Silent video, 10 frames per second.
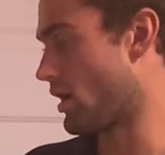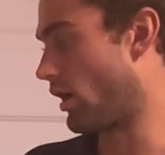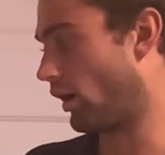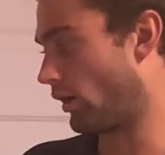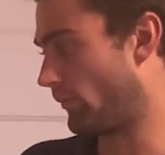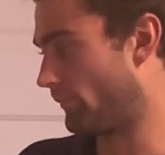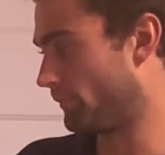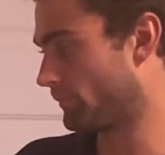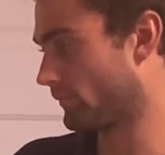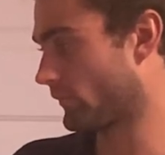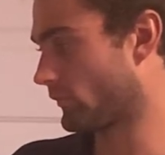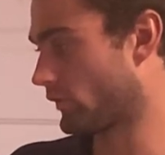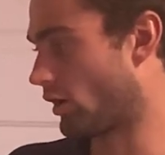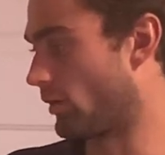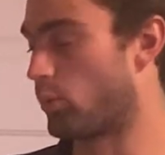
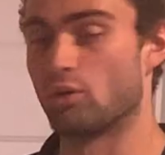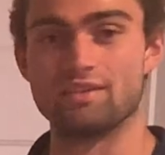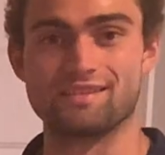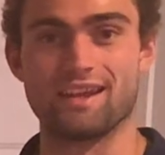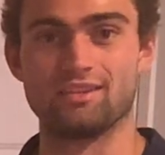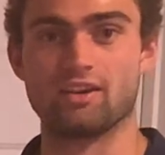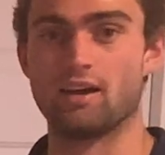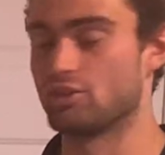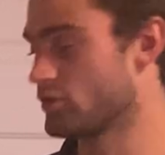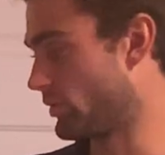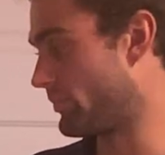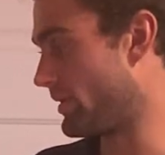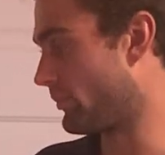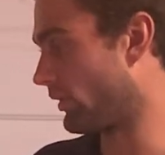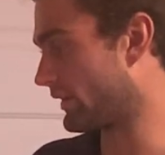are important to stay in touch with
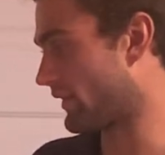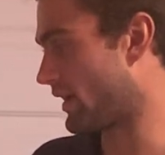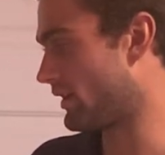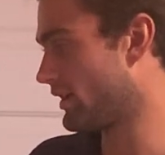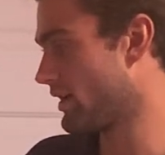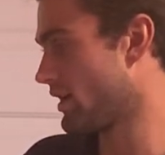people like that.